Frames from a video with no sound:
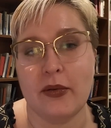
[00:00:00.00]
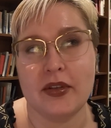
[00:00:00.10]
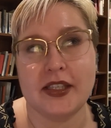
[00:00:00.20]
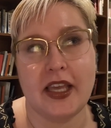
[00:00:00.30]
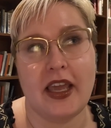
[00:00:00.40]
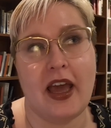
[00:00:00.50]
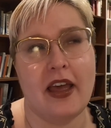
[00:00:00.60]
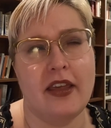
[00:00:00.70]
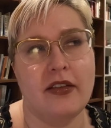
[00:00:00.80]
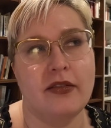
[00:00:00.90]
I will say
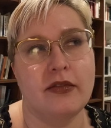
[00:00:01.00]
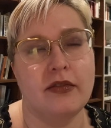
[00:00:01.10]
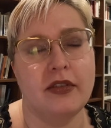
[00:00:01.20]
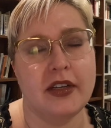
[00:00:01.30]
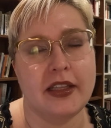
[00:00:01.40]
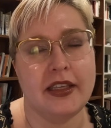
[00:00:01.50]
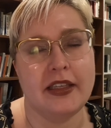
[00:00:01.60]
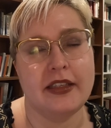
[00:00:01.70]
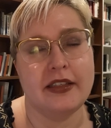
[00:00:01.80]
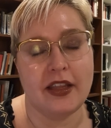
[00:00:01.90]
I
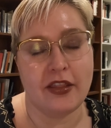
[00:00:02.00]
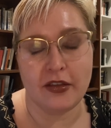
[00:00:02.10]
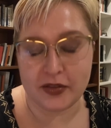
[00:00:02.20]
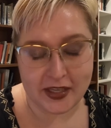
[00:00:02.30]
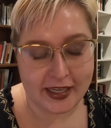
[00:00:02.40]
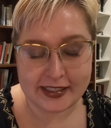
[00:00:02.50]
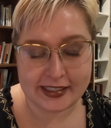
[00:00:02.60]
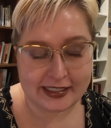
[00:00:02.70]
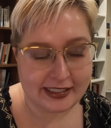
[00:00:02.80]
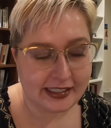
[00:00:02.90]
really
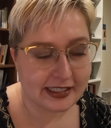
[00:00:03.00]
enthusiastically,